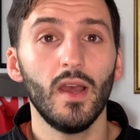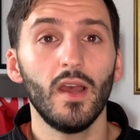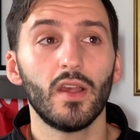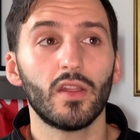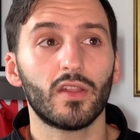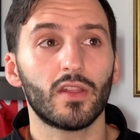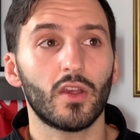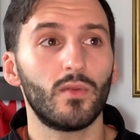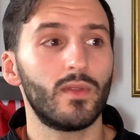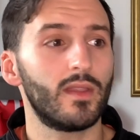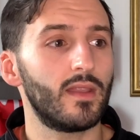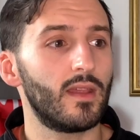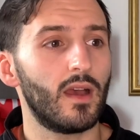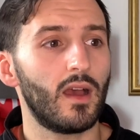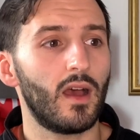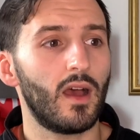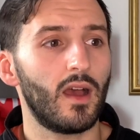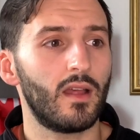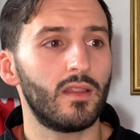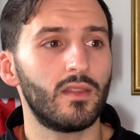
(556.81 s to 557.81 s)
So,
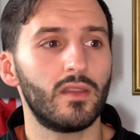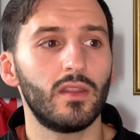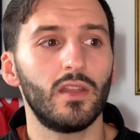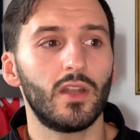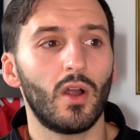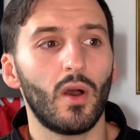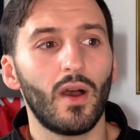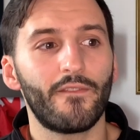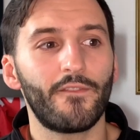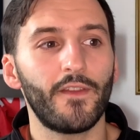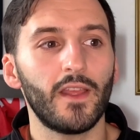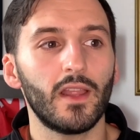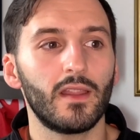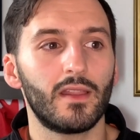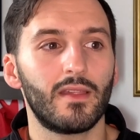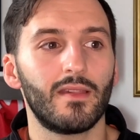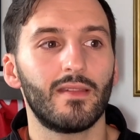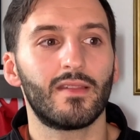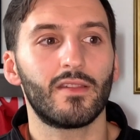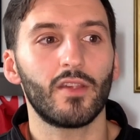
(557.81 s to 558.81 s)
I think
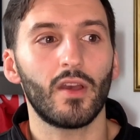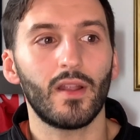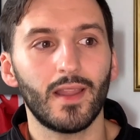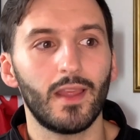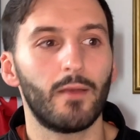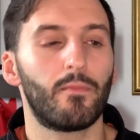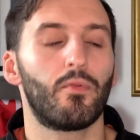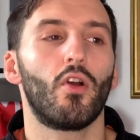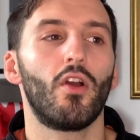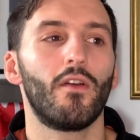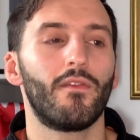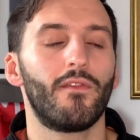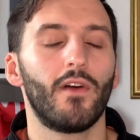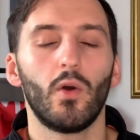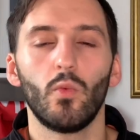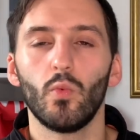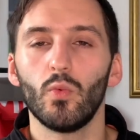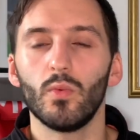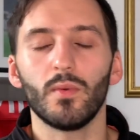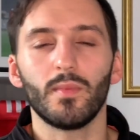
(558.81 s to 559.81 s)
this is certainly a
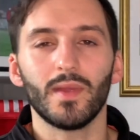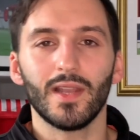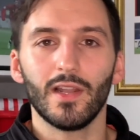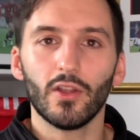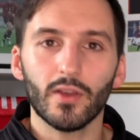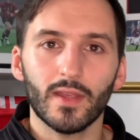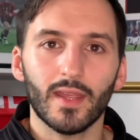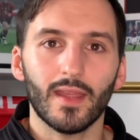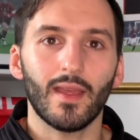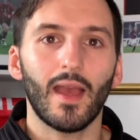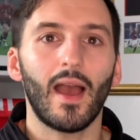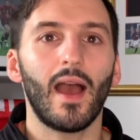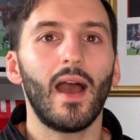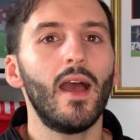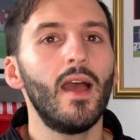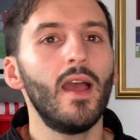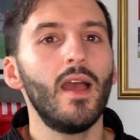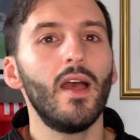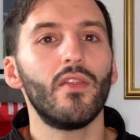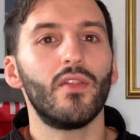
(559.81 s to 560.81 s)
profile we'll be looking at.